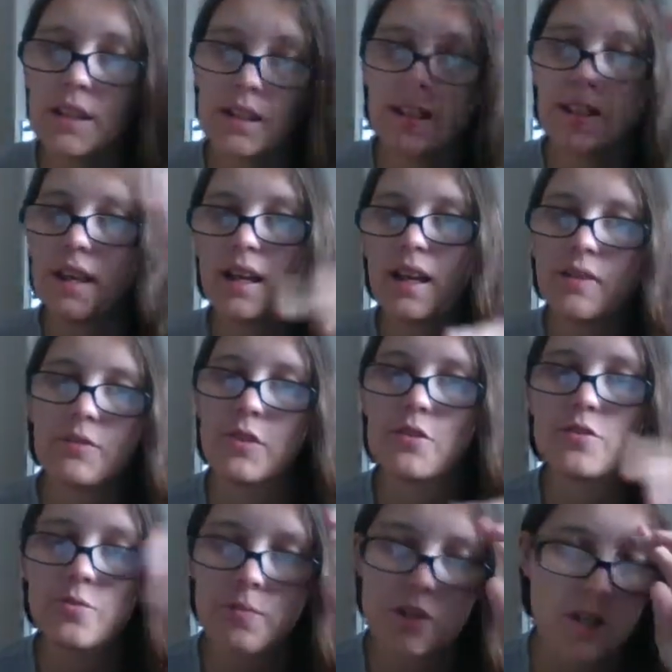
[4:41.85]
and they have
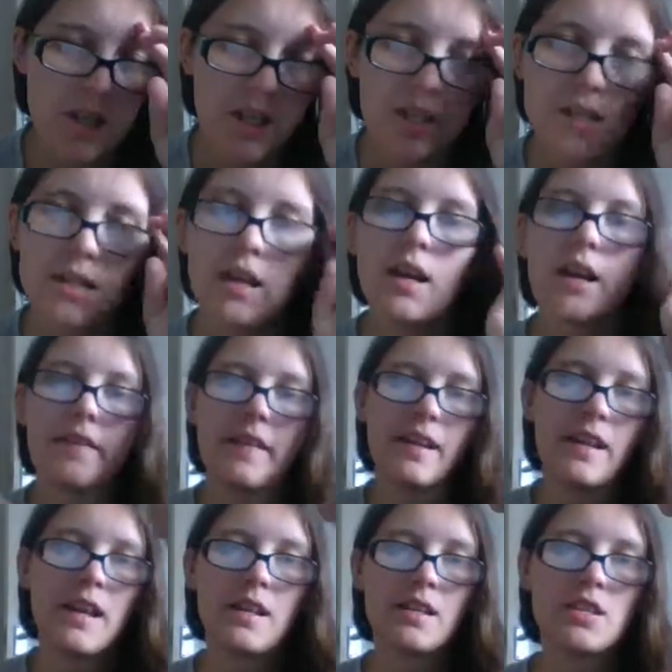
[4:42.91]
those machines, they
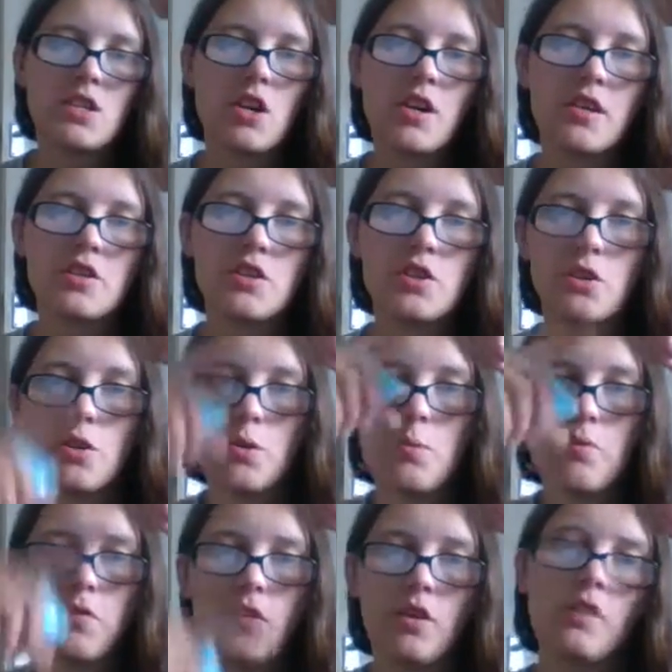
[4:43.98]
get an entire
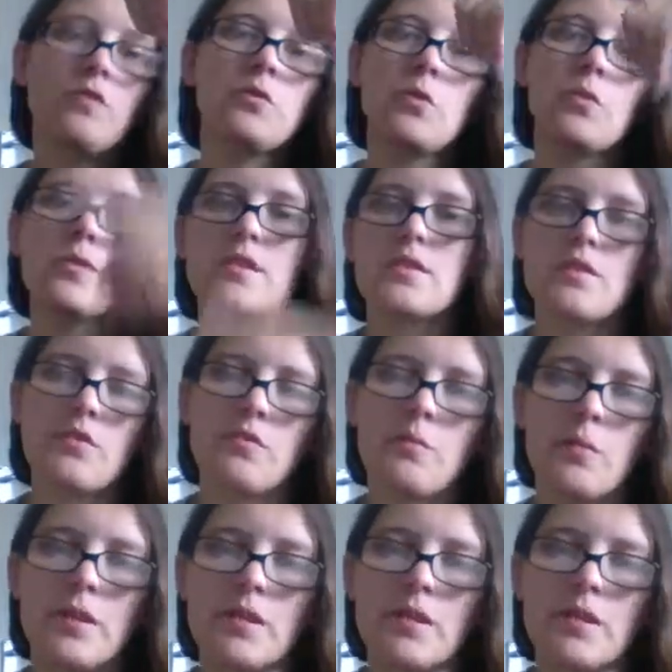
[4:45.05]
tube full of all the different